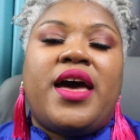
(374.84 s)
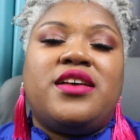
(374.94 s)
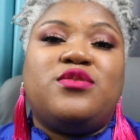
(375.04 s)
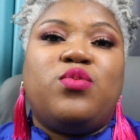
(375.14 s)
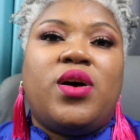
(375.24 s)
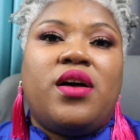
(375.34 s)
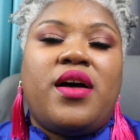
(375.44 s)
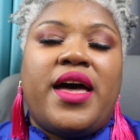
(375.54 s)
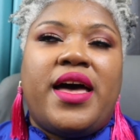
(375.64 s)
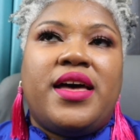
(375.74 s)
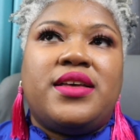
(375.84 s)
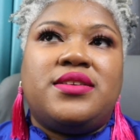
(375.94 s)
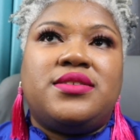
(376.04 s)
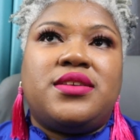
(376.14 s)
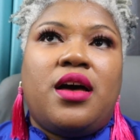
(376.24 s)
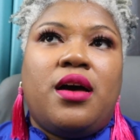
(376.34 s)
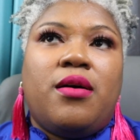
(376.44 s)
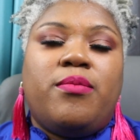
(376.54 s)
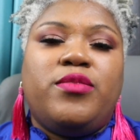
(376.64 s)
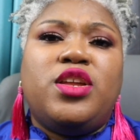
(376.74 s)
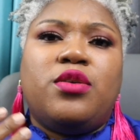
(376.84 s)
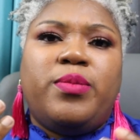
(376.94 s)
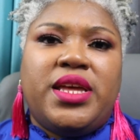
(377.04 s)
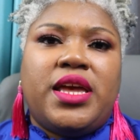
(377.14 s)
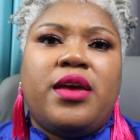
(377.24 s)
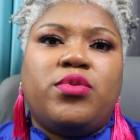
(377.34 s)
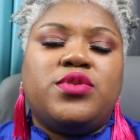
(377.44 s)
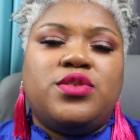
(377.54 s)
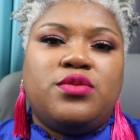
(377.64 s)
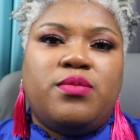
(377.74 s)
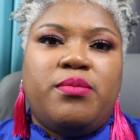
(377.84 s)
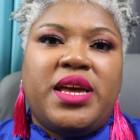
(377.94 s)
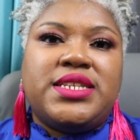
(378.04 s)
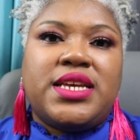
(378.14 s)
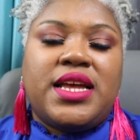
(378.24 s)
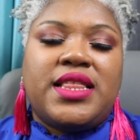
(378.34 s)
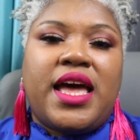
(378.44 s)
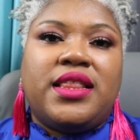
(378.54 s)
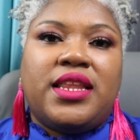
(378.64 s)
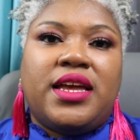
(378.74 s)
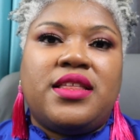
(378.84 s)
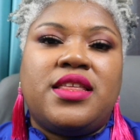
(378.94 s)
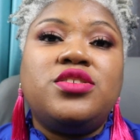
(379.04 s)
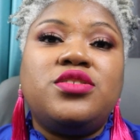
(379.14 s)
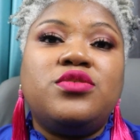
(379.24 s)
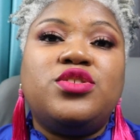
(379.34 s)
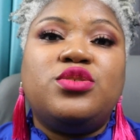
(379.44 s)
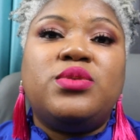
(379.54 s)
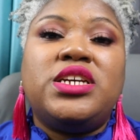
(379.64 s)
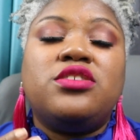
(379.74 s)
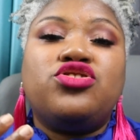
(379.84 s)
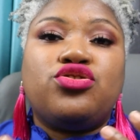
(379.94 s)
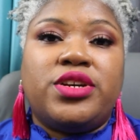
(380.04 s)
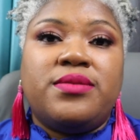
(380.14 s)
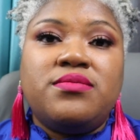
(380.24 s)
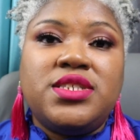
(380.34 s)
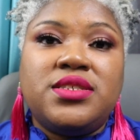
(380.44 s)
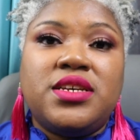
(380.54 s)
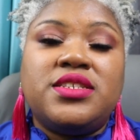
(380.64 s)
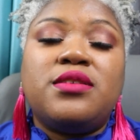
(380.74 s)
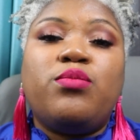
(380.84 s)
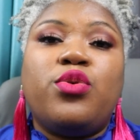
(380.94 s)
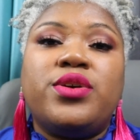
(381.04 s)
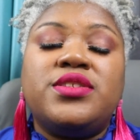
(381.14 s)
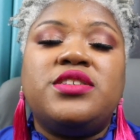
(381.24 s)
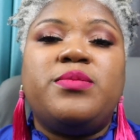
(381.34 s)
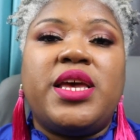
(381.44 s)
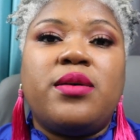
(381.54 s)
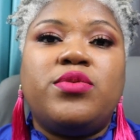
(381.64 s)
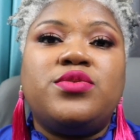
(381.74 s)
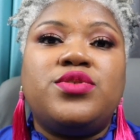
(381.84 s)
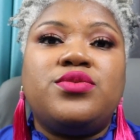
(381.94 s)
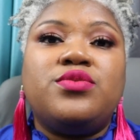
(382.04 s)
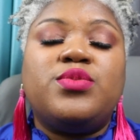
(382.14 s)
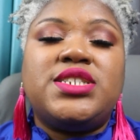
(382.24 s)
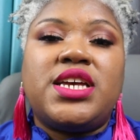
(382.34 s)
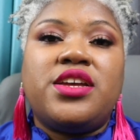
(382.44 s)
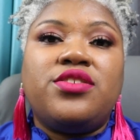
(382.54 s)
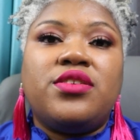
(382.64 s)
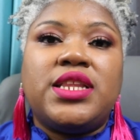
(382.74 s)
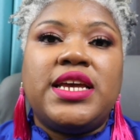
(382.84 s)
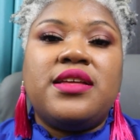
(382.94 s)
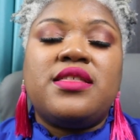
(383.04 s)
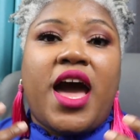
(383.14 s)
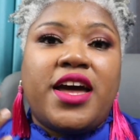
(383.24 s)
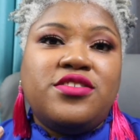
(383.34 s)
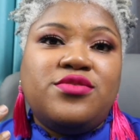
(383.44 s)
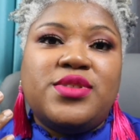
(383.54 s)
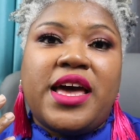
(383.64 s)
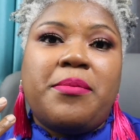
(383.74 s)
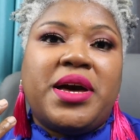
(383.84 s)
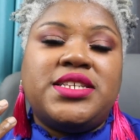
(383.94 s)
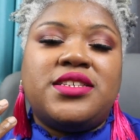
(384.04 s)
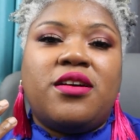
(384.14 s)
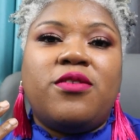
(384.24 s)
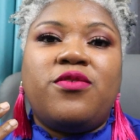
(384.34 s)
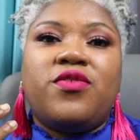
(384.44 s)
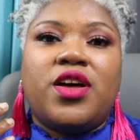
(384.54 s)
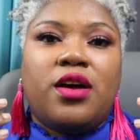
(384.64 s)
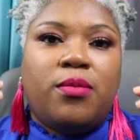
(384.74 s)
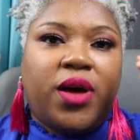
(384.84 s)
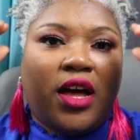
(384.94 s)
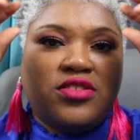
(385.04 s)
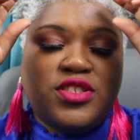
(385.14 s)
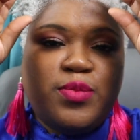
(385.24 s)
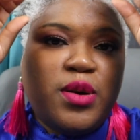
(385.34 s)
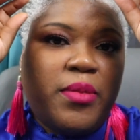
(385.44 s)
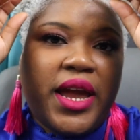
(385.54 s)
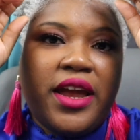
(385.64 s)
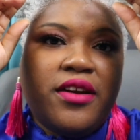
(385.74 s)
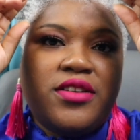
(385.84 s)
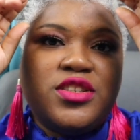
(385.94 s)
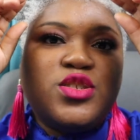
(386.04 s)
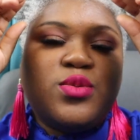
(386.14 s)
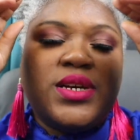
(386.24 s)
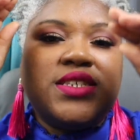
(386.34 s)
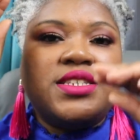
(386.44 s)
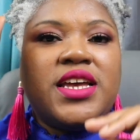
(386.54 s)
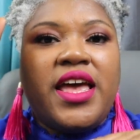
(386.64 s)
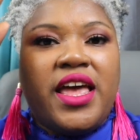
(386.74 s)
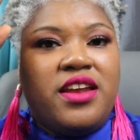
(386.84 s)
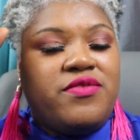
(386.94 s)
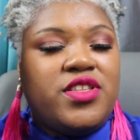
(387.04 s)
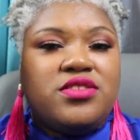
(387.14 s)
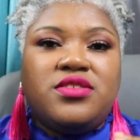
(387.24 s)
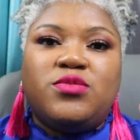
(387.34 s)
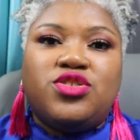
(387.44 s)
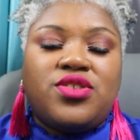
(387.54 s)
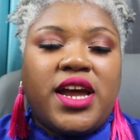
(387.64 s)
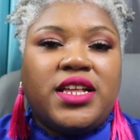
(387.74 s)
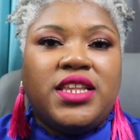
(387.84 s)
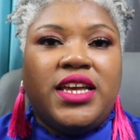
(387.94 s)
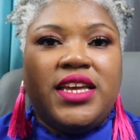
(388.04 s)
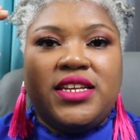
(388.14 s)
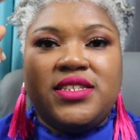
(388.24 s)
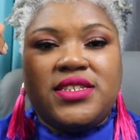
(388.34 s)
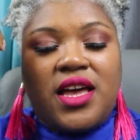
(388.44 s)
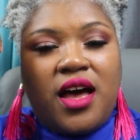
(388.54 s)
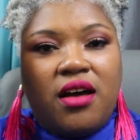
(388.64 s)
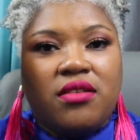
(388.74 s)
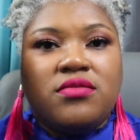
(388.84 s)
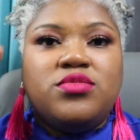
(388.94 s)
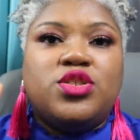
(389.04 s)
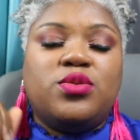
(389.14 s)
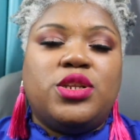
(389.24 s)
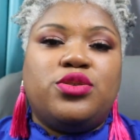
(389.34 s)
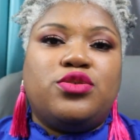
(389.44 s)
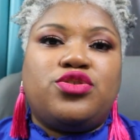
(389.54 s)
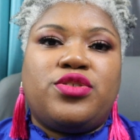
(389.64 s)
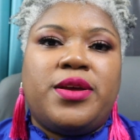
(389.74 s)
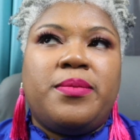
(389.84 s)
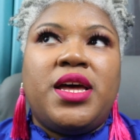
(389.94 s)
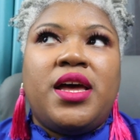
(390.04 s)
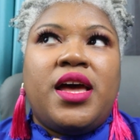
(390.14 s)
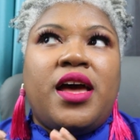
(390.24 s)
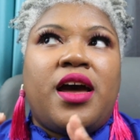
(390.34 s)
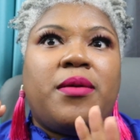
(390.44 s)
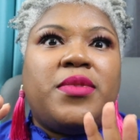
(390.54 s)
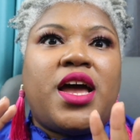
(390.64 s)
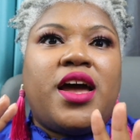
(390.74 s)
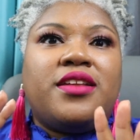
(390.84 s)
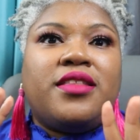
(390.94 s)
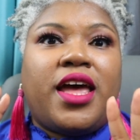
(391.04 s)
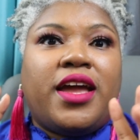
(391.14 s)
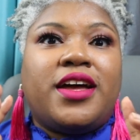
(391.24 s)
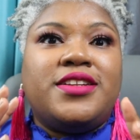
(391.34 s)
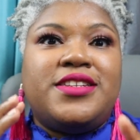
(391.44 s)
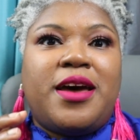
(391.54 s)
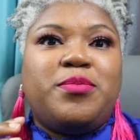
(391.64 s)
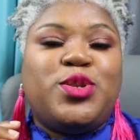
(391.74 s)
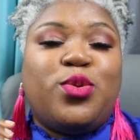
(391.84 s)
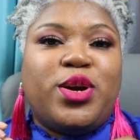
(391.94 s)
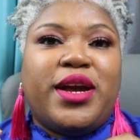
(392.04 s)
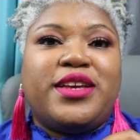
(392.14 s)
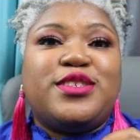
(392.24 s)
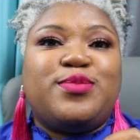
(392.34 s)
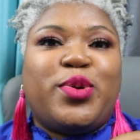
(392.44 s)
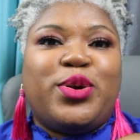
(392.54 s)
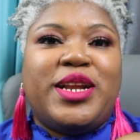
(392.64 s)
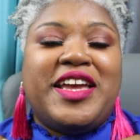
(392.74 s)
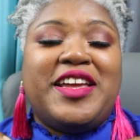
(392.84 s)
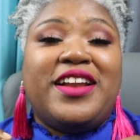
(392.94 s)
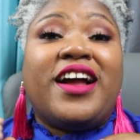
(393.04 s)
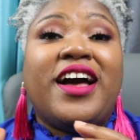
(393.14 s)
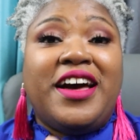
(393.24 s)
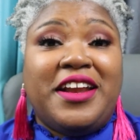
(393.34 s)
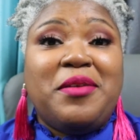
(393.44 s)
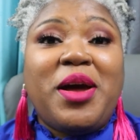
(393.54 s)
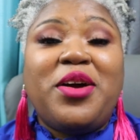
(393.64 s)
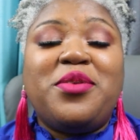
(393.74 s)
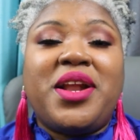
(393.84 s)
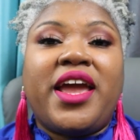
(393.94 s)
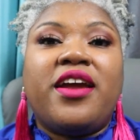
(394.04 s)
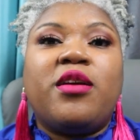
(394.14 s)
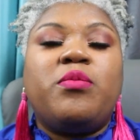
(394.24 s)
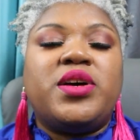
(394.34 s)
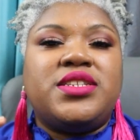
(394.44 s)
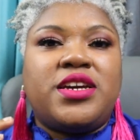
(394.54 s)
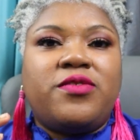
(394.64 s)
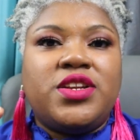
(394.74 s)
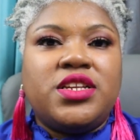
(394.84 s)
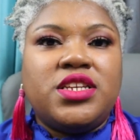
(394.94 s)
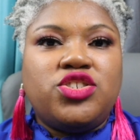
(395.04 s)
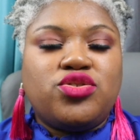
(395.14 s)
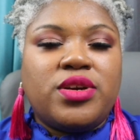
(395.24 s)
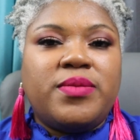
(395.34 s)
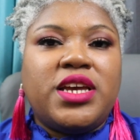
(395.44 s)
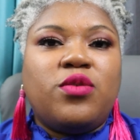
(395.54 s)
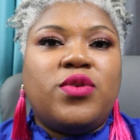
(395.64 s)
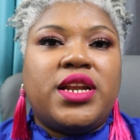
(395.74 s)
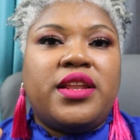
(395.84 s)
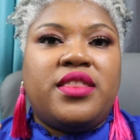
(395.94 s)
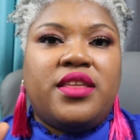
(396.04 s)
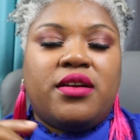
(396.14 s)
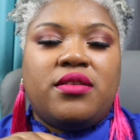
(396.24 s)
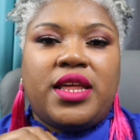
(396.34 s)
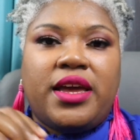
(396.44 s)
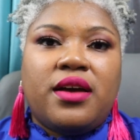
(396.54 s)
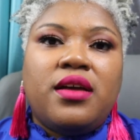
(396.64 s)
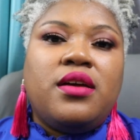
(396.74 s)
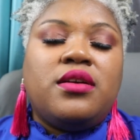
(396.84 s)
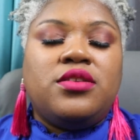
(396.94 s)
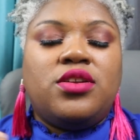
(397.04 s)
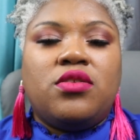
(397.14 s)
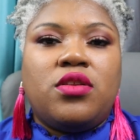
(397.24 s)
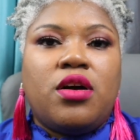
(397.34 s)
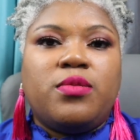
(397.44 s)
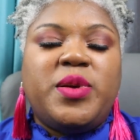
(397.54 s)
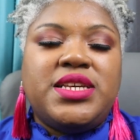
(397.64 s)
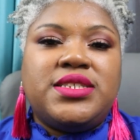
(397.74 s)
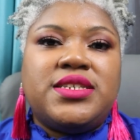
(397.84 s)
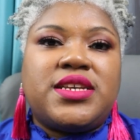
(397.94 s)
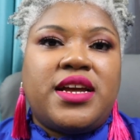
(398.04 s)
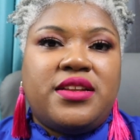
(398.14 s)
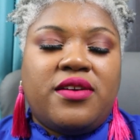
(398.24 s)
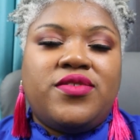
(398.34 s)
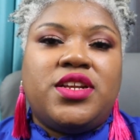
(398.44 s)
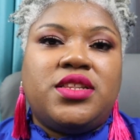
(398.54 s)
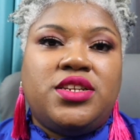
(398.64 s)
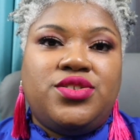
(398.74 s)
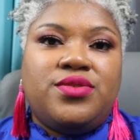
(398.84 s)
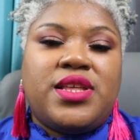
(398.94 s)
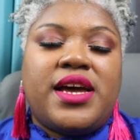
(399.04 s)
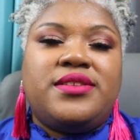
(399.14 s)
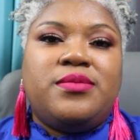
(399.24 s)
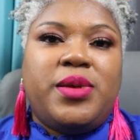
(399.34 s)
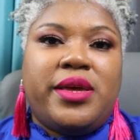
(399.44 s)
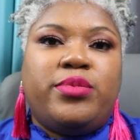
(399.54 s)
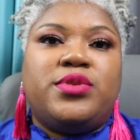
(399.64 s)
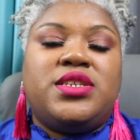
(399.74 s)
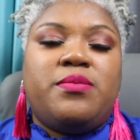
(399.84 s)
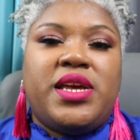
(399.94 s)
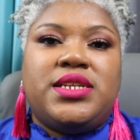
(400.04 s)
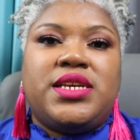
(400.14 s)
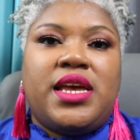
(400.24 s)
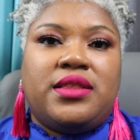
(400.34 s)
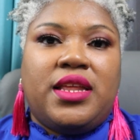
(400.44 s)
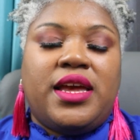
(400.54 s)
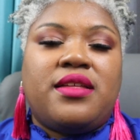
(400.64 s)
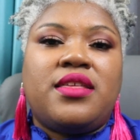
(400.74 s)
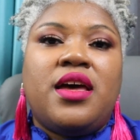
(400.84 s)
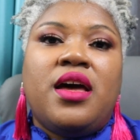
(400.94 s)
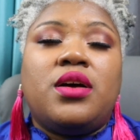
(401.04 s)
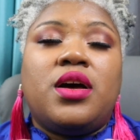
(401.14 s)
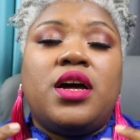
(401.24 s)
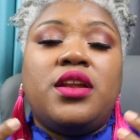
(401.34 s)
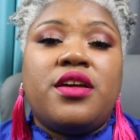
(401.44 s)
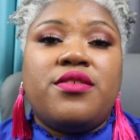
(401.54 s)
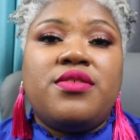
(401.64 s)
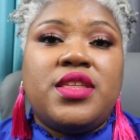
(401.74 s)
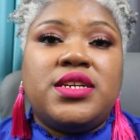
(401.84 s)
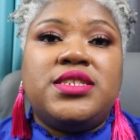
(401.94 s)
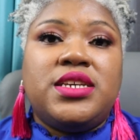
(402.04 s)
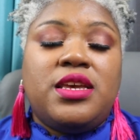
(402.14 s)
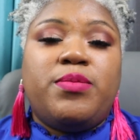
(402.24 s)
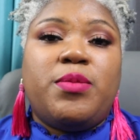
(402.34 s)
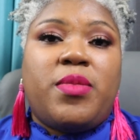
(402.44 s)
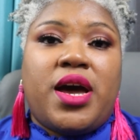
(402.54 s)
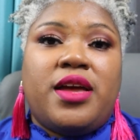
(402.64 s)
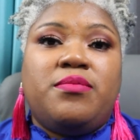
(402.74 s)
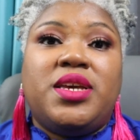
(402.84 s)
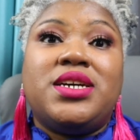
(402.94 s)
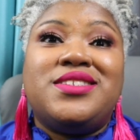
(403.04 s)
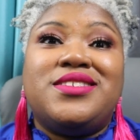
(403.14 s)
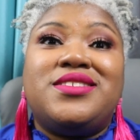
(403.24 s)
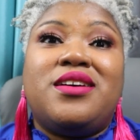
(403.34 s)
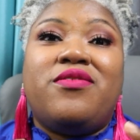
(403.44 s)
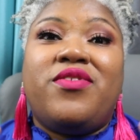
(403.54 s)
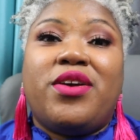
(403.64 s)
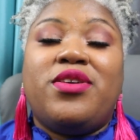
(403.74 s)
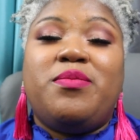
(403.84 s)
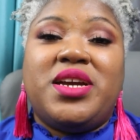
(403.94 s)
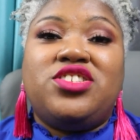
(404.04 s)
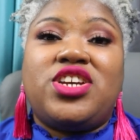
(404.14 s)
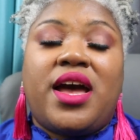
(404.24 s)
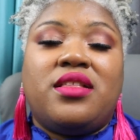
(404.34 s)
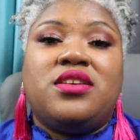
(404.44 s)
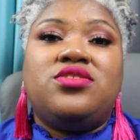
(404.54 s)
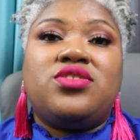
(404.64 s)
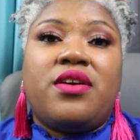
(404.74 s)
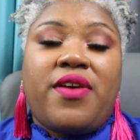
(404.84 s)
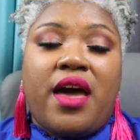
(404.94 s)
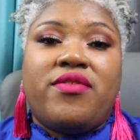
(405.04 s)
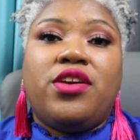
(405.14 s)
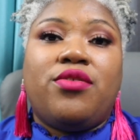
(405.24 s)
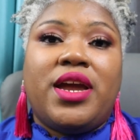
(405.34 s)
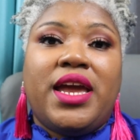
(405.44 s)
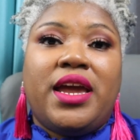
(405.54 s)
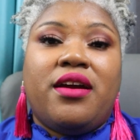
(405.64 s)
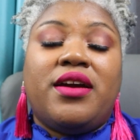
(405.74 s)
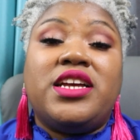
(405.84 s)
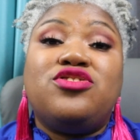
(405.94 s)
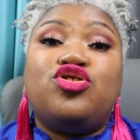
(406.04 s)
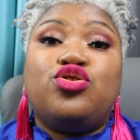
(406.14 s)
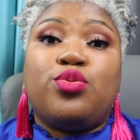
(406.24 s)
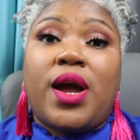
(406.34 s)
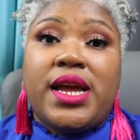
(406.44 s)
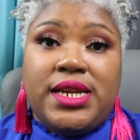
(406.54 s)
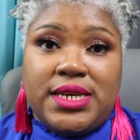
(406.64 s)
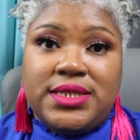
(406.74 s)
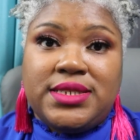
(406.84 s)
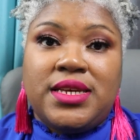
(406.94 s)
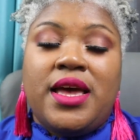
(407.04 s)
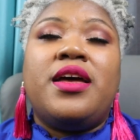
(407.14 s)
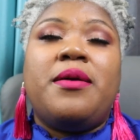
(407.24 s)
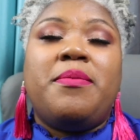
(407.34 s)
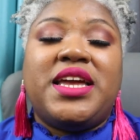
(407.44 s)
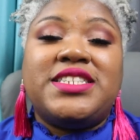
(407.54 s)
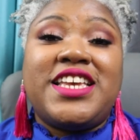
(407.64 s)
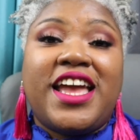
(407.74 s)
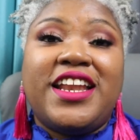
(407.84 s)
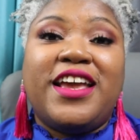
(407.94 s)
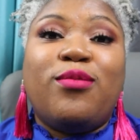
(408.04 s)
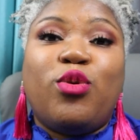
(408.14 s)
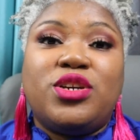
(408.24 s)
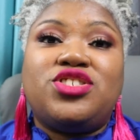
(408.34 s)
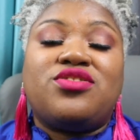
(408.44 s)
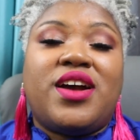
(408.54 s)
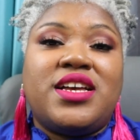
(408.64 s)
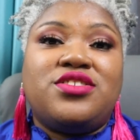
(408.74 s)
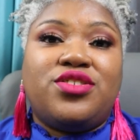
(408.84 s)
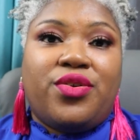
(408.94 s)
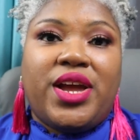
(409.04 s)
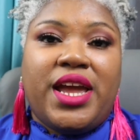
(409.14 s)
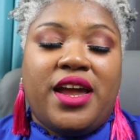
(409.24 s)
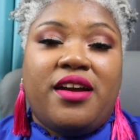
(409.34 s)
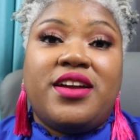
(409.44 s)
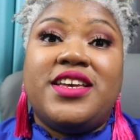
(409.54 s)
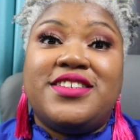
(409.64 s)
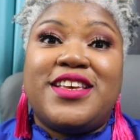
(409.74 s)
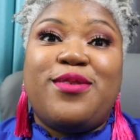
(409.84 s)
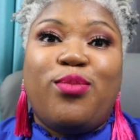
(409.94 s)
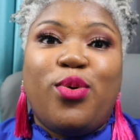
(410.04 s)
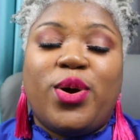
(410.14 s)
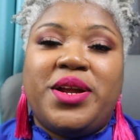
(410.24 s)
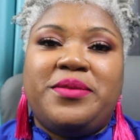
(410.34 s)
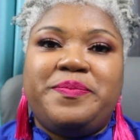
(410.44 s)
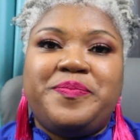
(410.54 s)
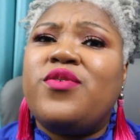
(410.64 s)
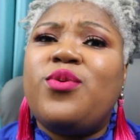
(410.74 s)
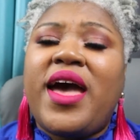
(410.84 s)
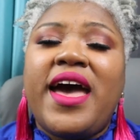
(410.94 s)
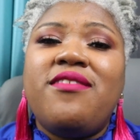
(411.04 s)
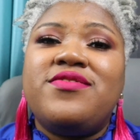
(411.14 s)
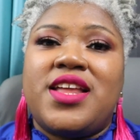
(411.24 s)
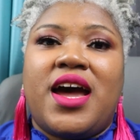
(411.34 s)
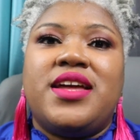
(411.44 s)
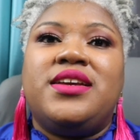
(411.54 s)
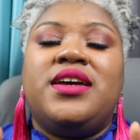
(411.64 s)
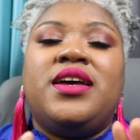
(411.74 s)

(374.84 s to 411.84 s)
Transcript: as well as um, you know being able to maintain that length also doing trims is important to be able to retain your length I do that myself um, I'll just put my hair in a twist and if there's some straggly ends I'll do a little trim. I'm not like adept or expert in cutting my own hair, but definitely trimming when they're like, you know, long pieces. I definitely do that to be able to maintain length. Another thing to keep in mind, because it's a very big challenge of having gray hair, is dryness. Maintaining moisturized gray hair is important. If you have not